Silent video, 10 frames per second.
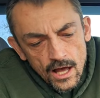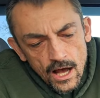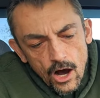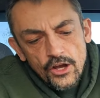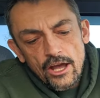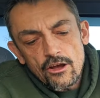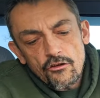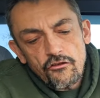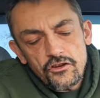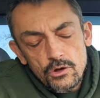Okay,
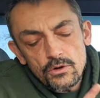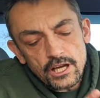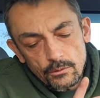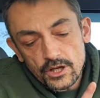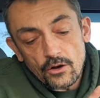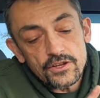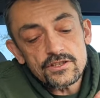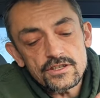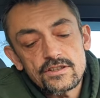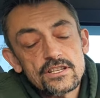few. Here we go. This
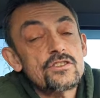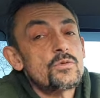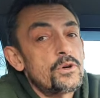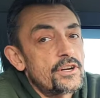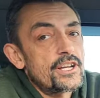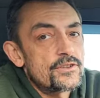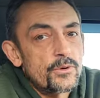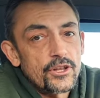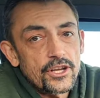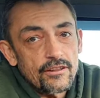is this is where it gets
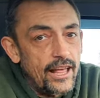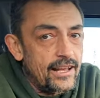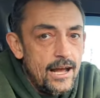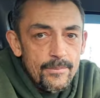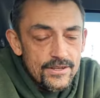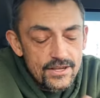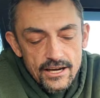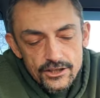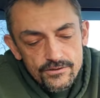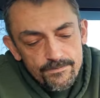really good. Like I'm just
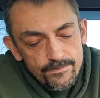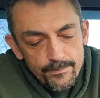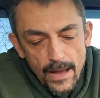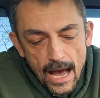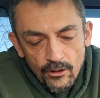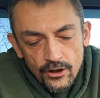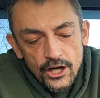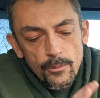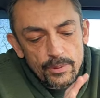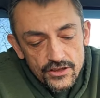kind of babbling
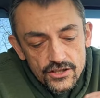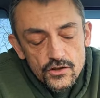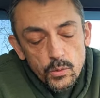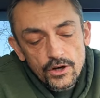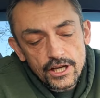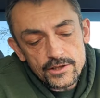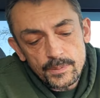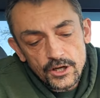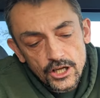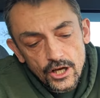here, but this is where it gets
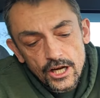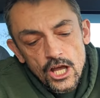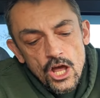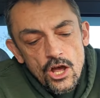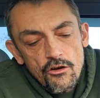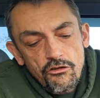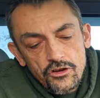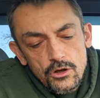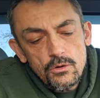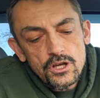pretty good.
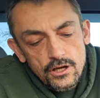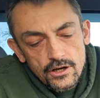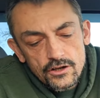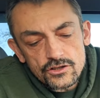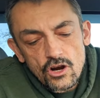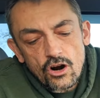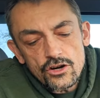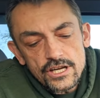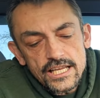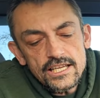Few years are
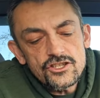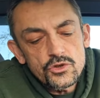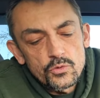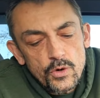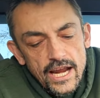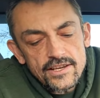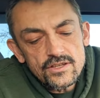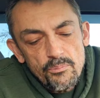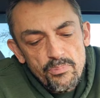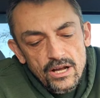needed to raise
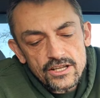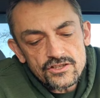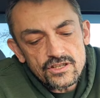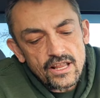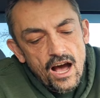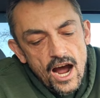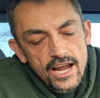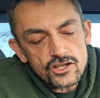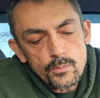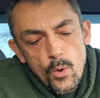abundance to the
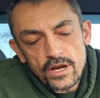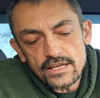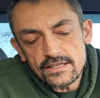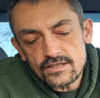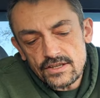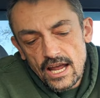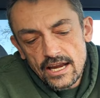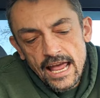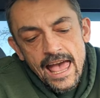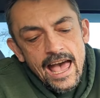highest point in the state,
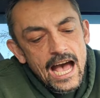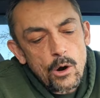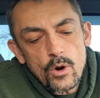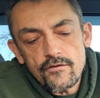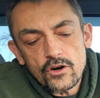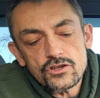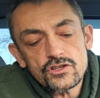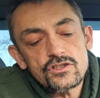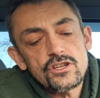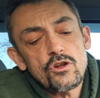However,
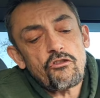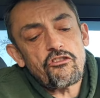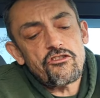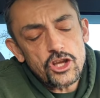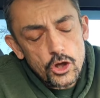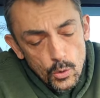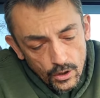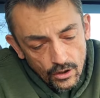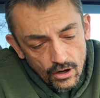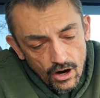still
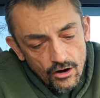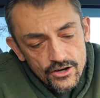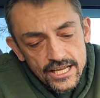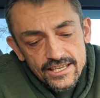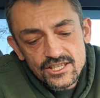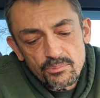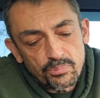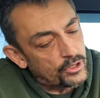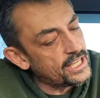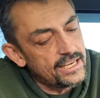fewer are needed to
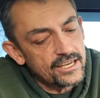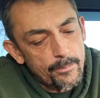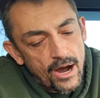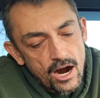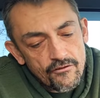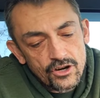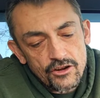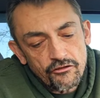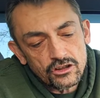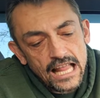bring it into poverty
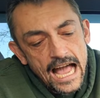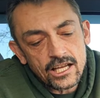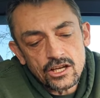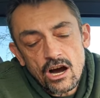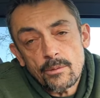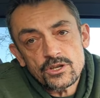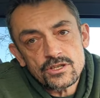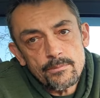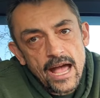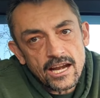for lack of commerce
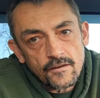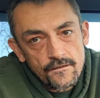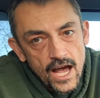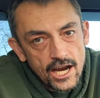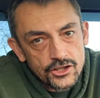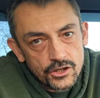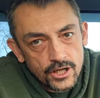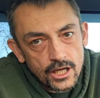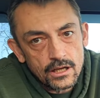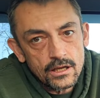and
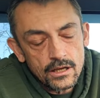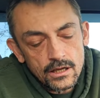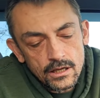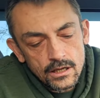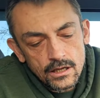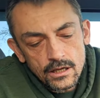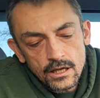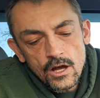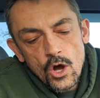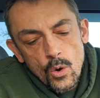manufacturing.
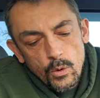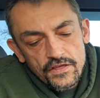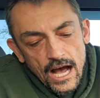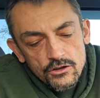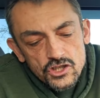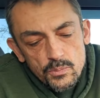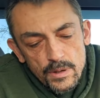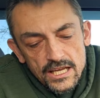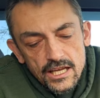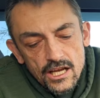Without
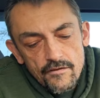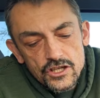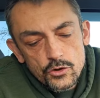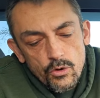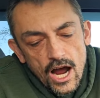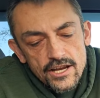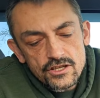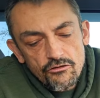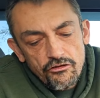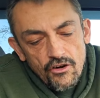speaking of its rise
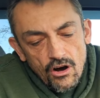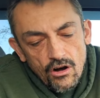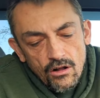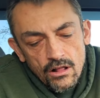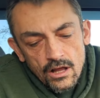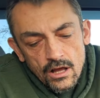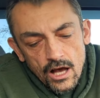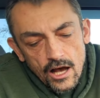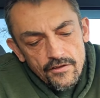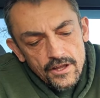and fall
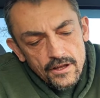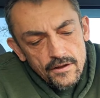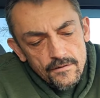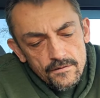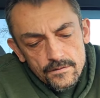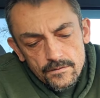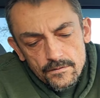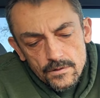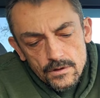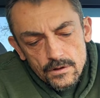of the
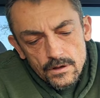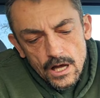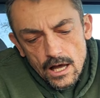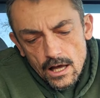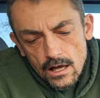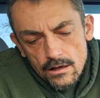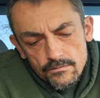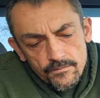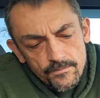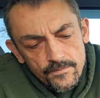uh,
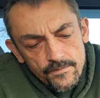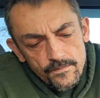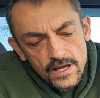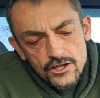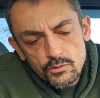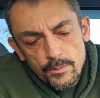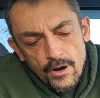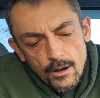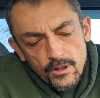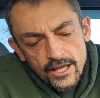Venice
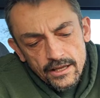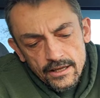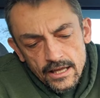Republic,